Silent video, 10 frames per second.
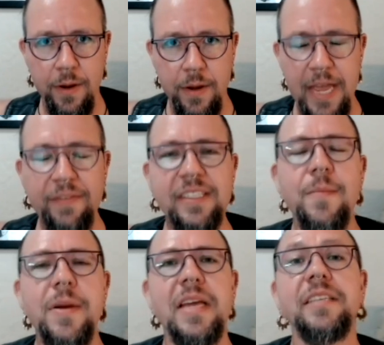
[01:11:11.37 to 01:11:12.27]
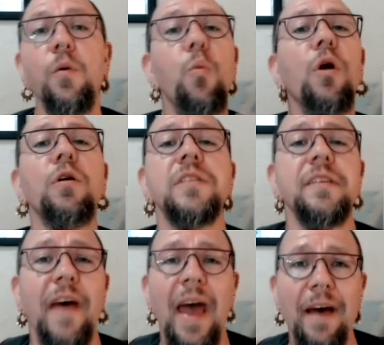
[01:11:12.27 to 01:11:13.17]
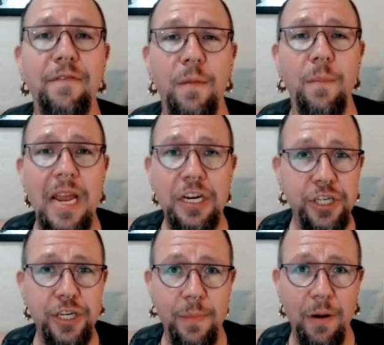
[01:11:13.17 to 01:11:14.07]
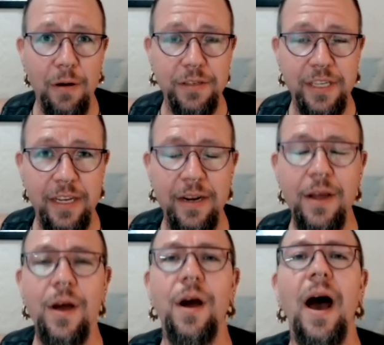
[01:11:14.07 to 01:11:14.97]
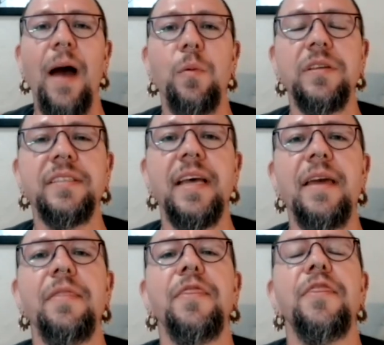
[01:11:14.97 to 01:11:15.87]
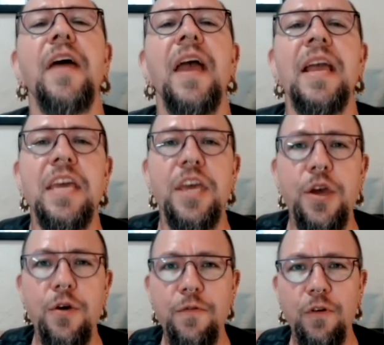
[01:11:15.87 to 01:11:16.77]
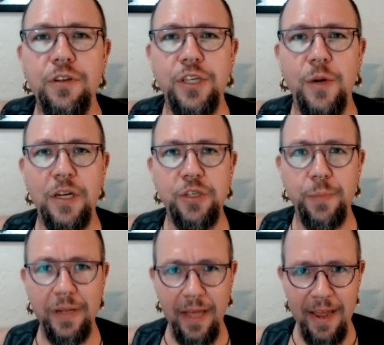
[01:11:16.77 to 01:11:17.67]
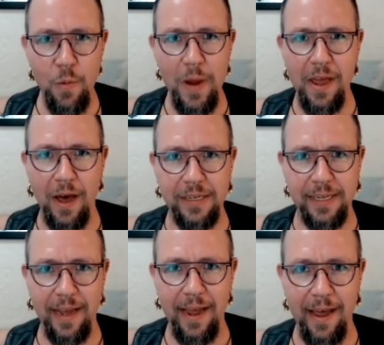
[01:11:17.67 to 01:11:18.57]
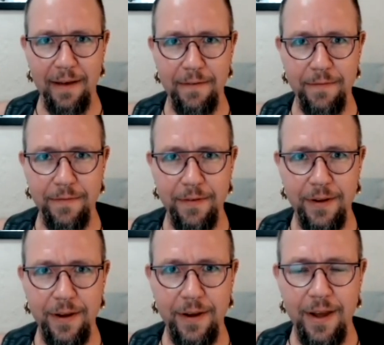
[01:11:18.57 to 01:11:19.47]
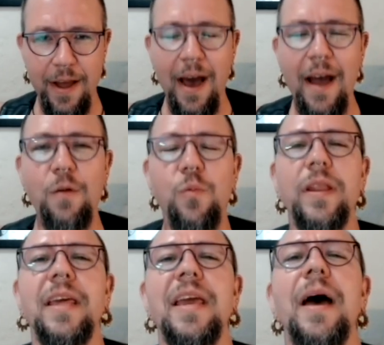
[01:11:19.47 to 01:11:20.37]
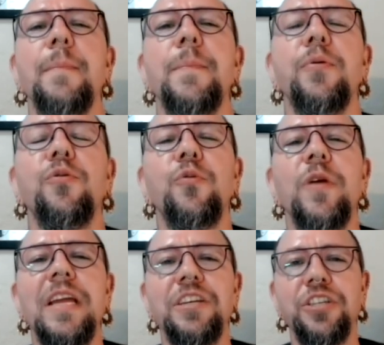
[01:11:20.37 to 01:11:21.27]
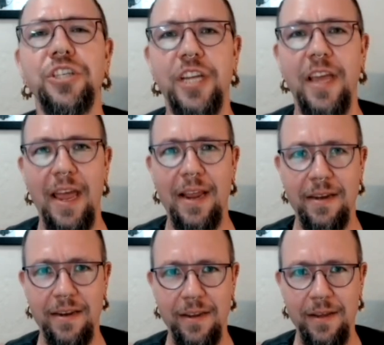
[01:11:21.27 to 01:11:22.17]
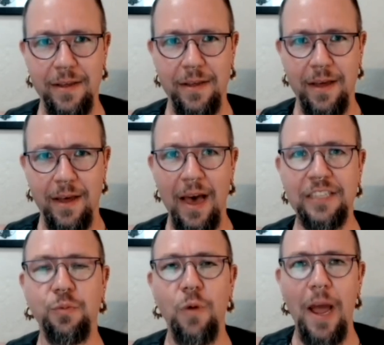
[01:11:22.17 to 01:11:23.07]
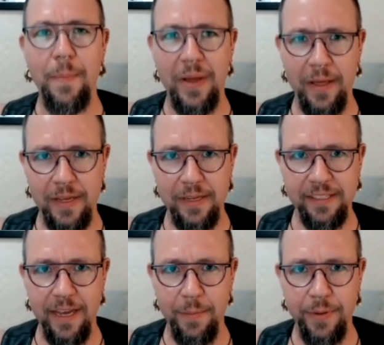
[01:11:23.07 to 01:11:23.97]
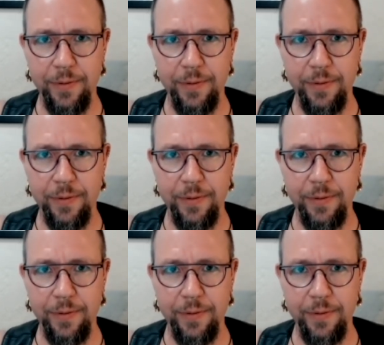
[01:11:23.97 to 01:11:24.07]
If somebody is a words of affirmation person, I will say, Thank you for so much play we got to have. I really appreciate us wrapping this up.